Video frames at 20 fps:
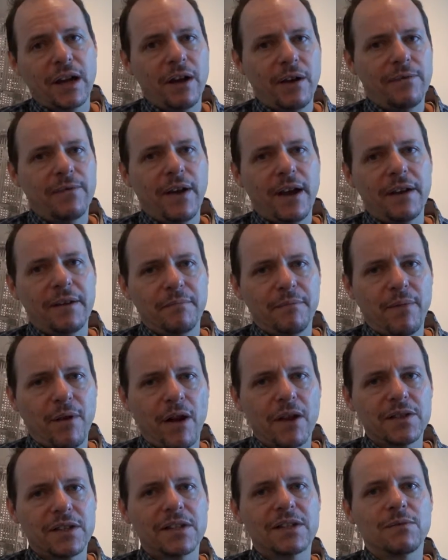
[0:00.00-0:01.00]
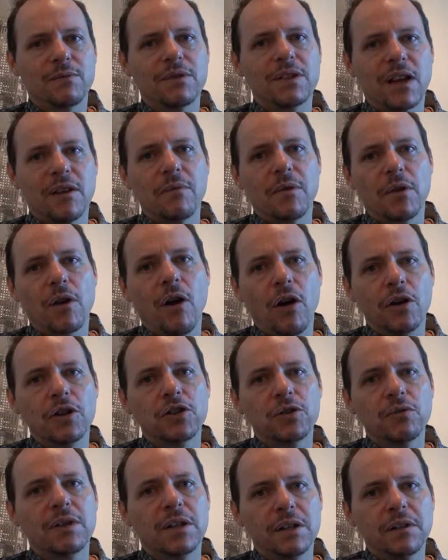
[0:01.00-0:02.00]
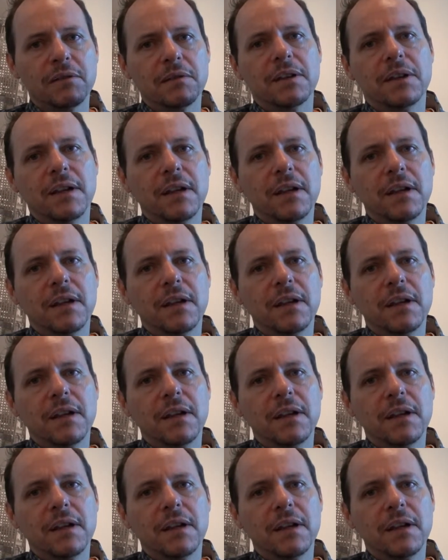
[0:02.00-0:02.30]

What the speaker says: terrifying process when the government calls you in,